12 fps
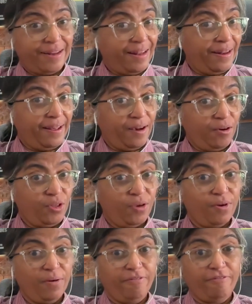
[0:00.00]
till now they
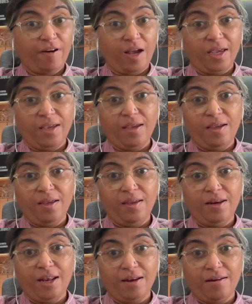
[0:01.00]
were
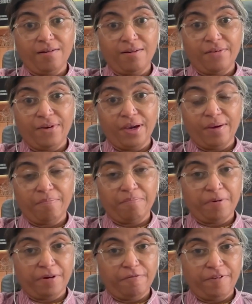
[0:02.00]
fine and they
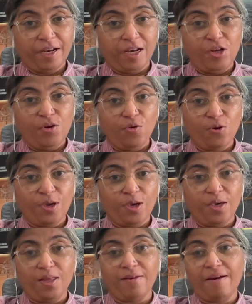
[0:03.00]
were perfectly
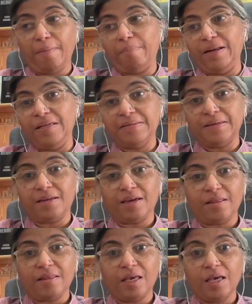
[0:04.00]
okay, they were happily sitting
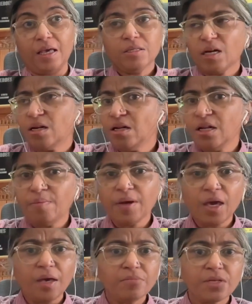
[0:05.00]
and suddenly
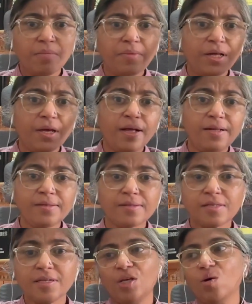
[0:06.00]
became somebody
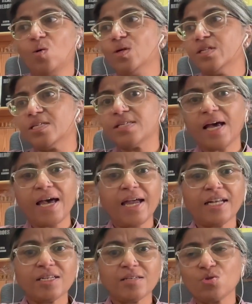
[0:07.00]
else. They all
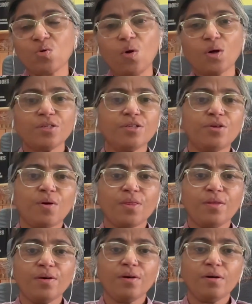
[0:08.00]
sat and squatted
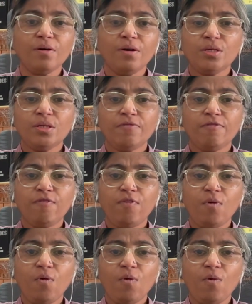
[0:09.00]
on the
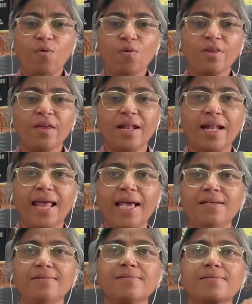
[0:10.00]
floor, their
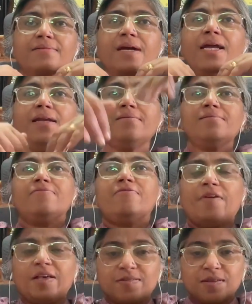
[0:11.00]
legs right
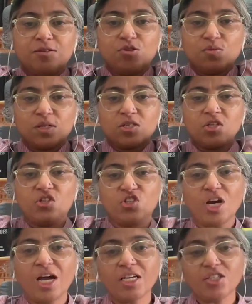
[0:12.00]
facing towards the
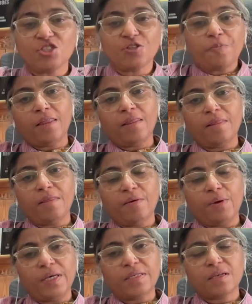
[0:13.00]
judge, and
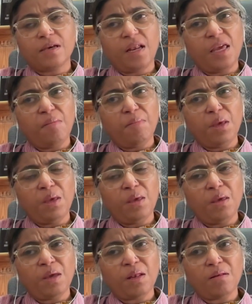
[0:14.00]
they were
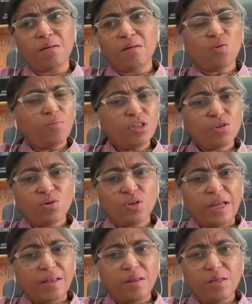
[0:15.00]
screaming, and so much so
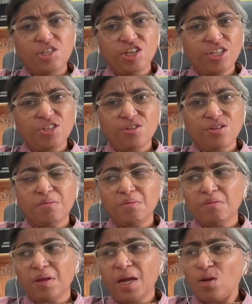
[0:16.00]
that the judge
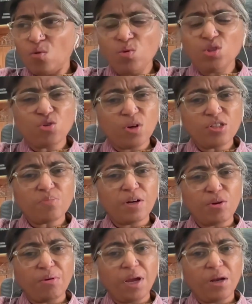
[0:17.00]
had no choice
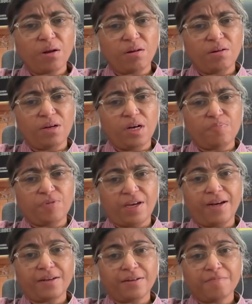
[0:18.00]
but to get
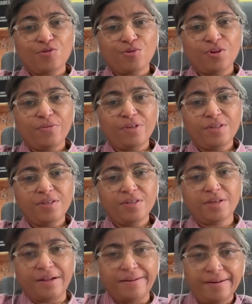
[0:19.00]
upset. So there was
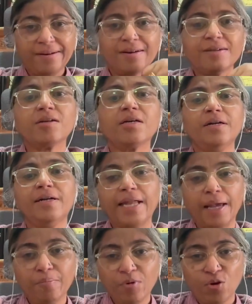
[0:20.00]
this clear cut
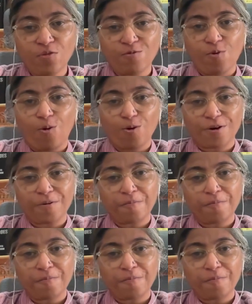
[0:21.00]
contempt of court.